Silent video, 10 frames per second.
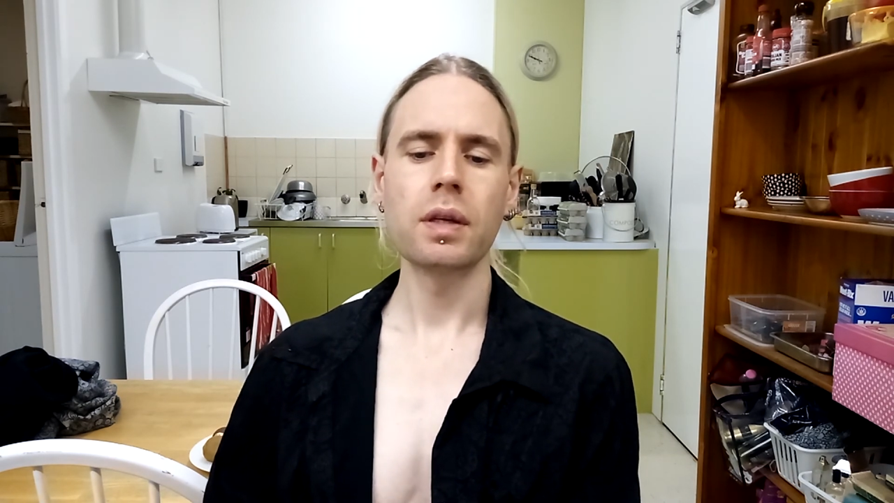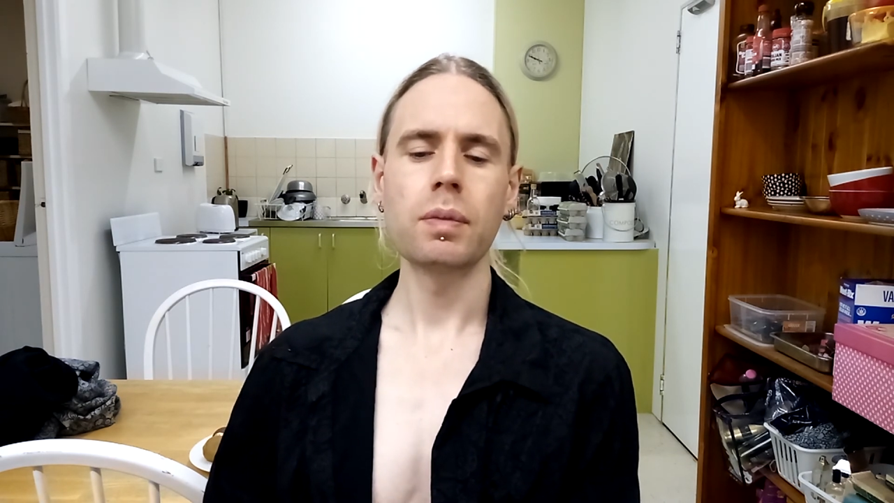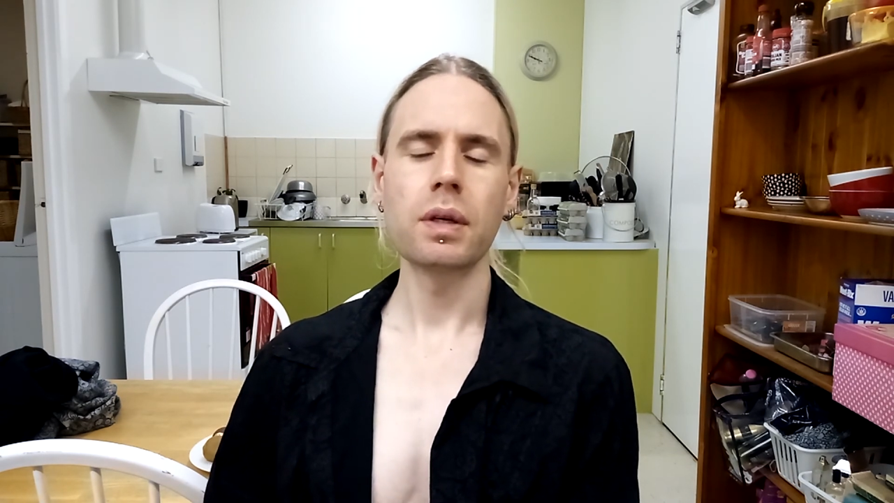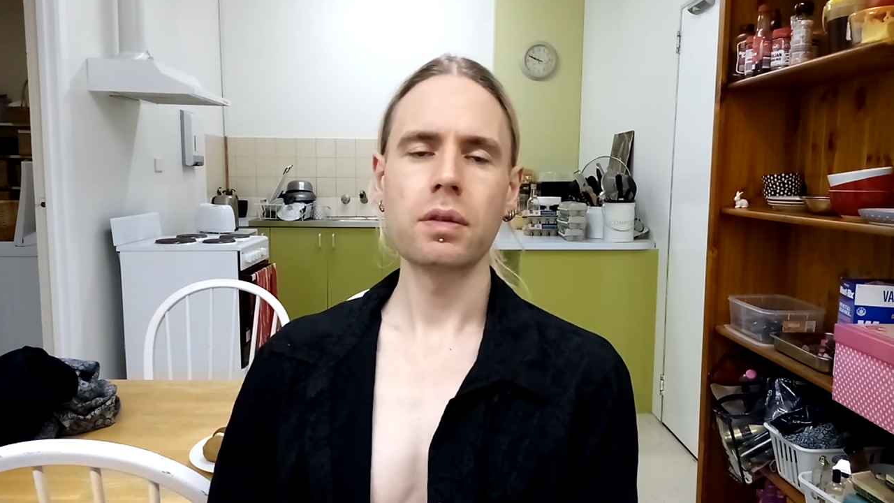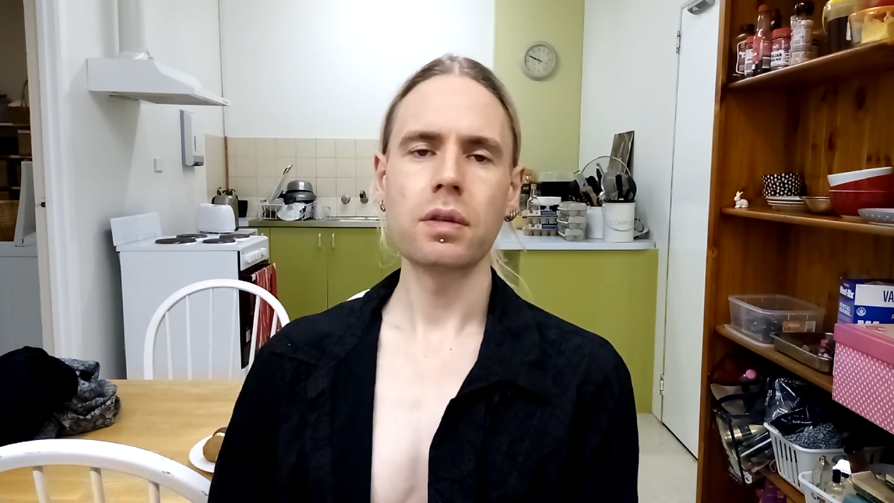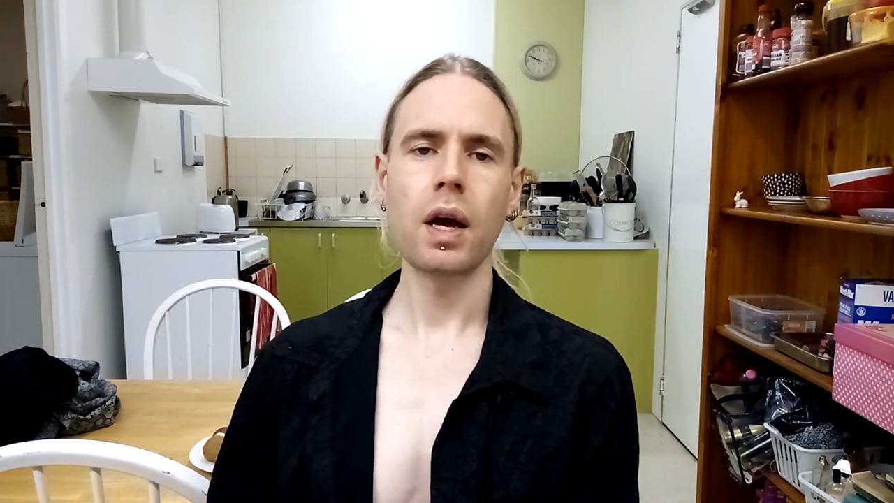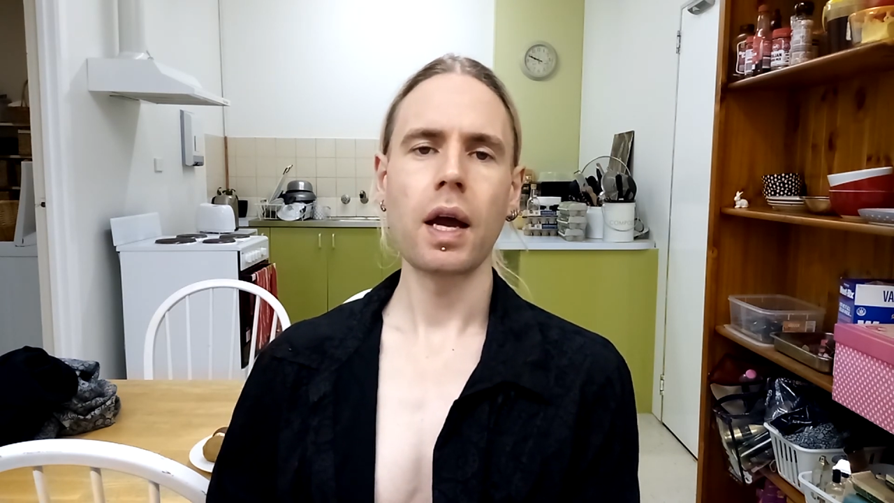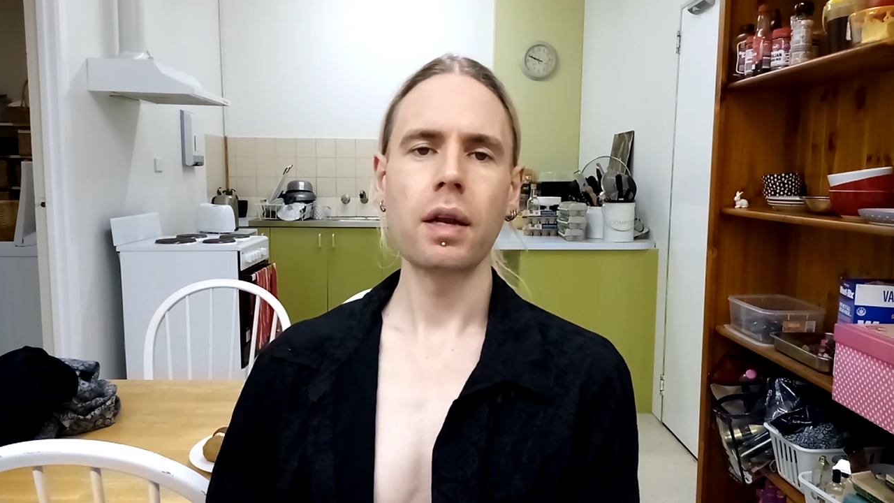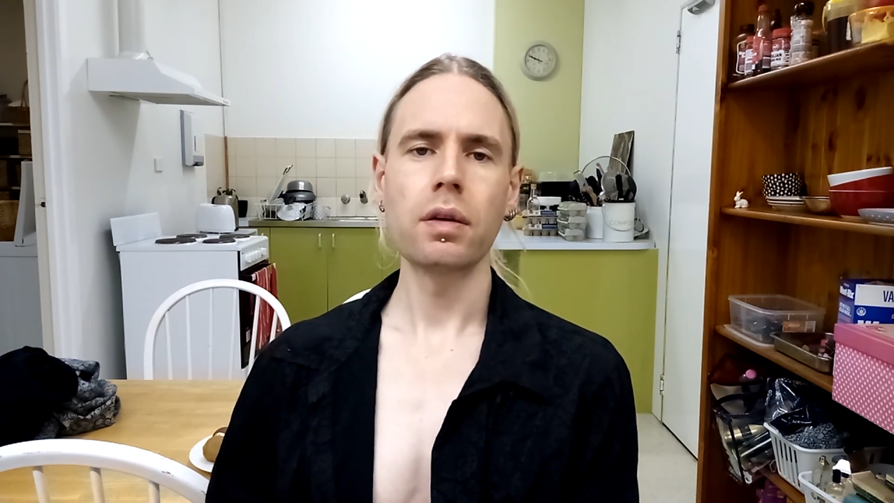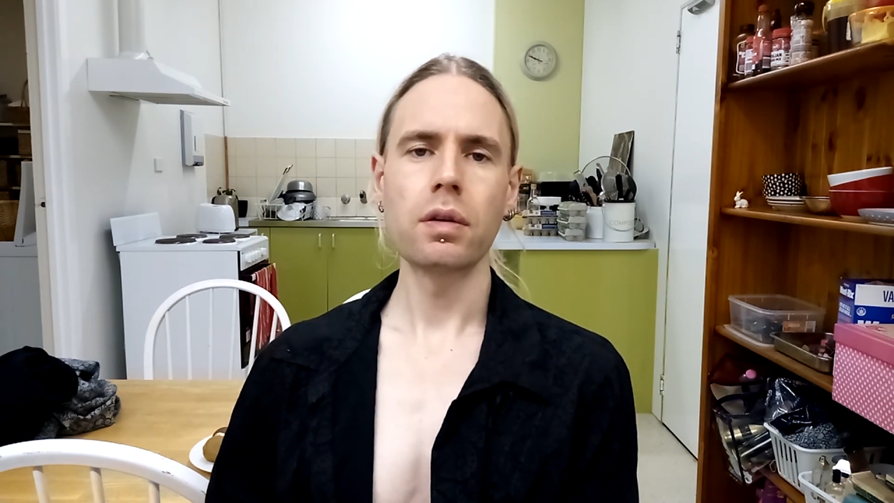be
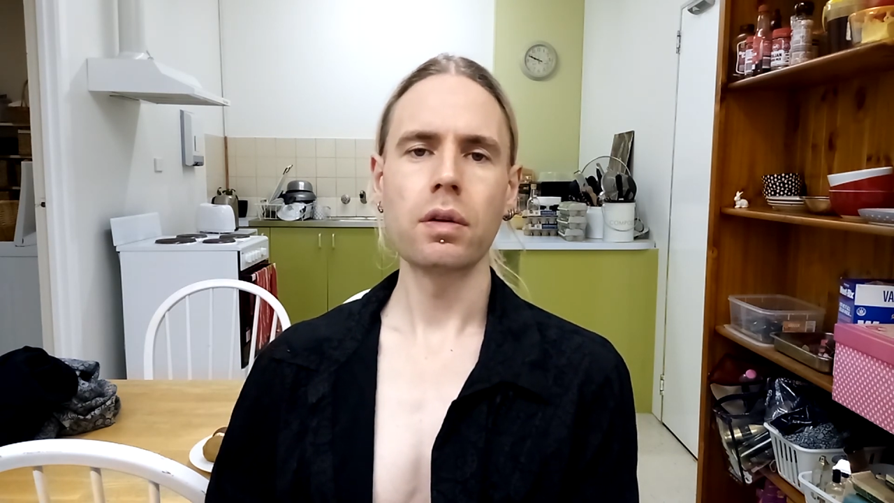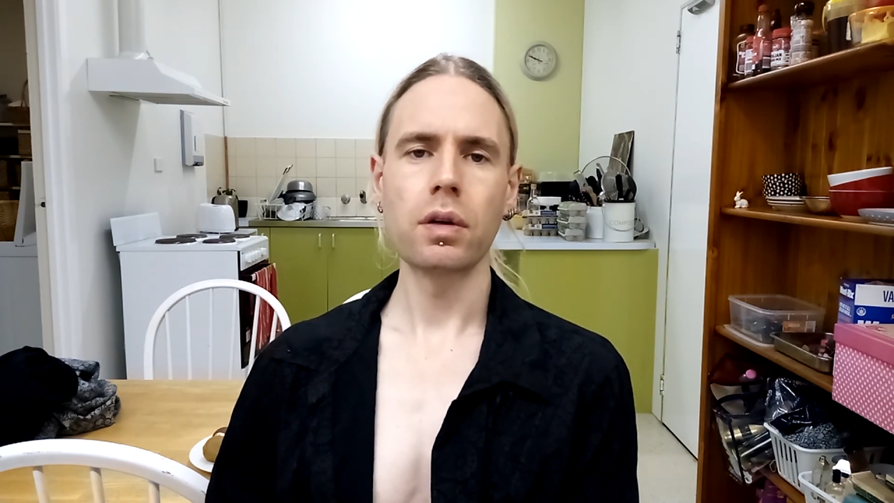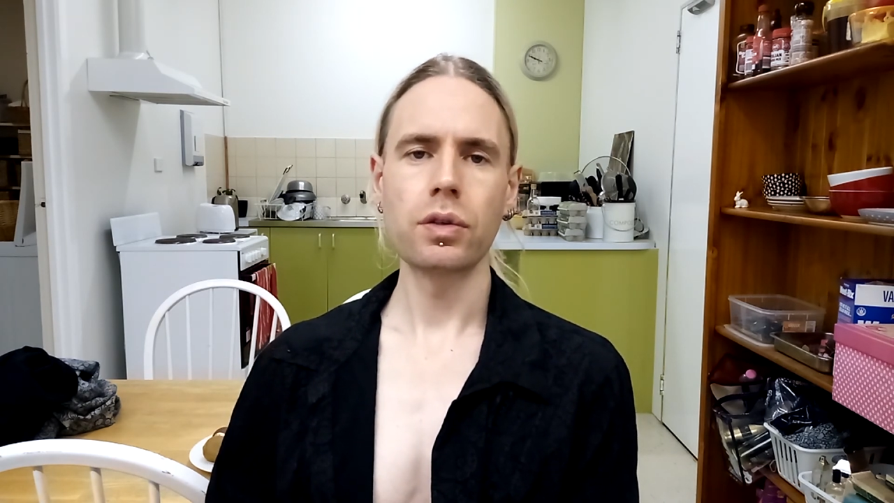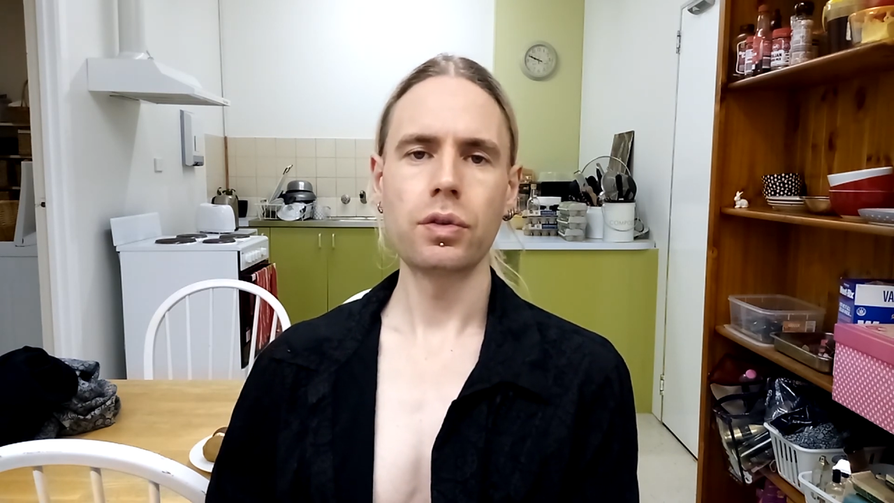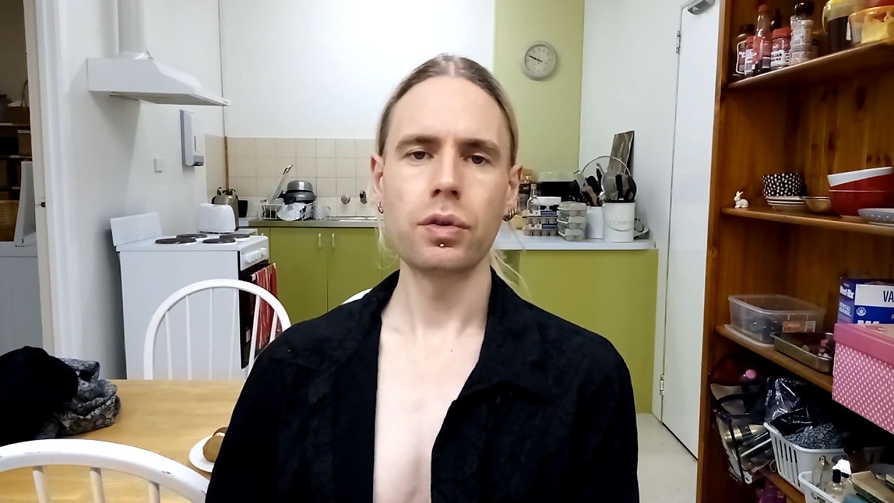assigned not